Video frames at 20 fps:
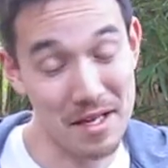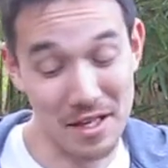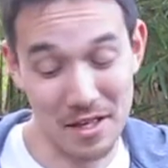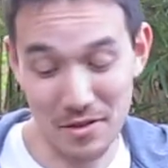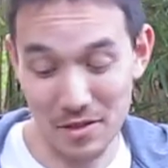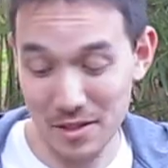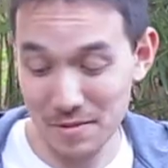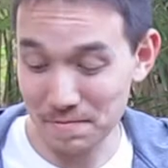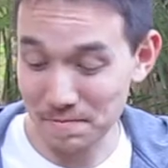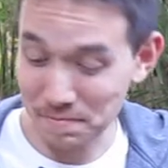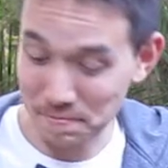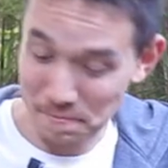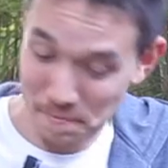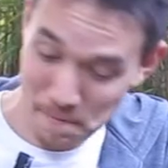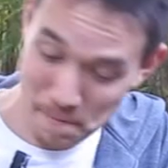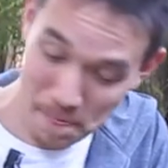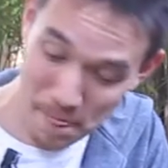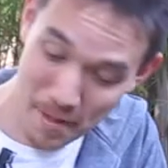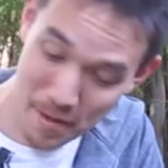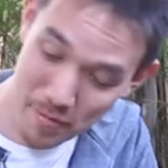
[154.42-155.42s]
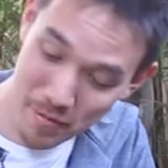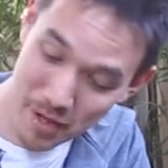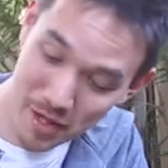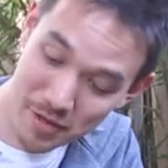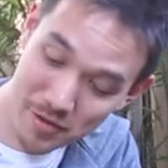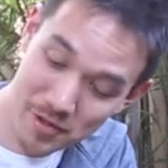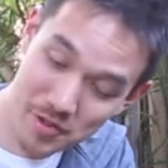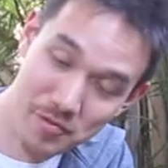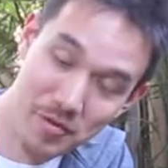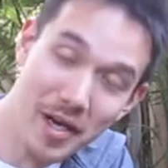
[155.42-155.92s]
You know what?
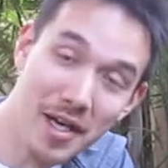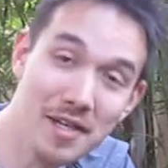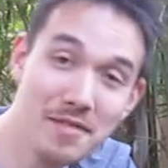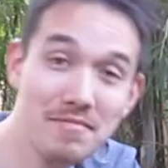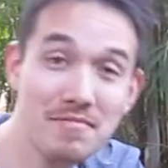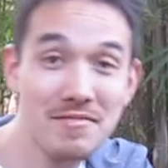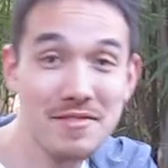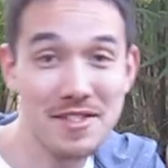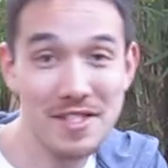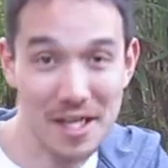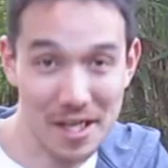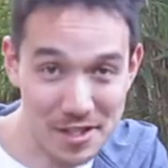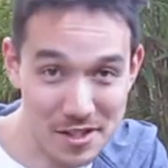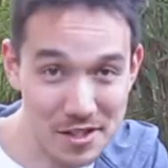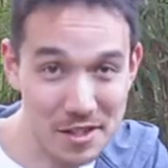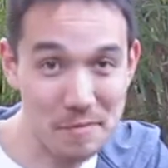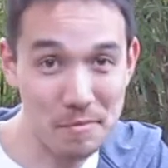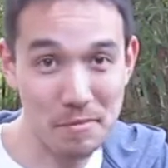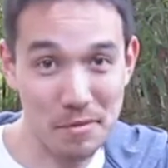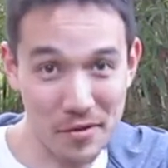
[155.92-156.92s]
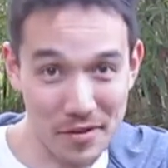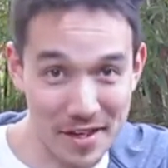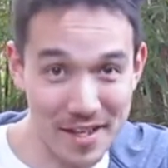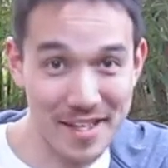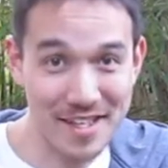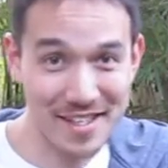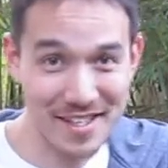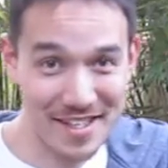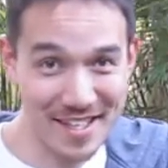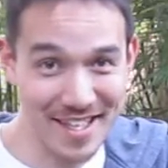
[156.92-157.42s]
Mark was right. It's actually pretty
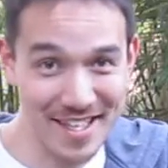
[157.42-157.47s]
good.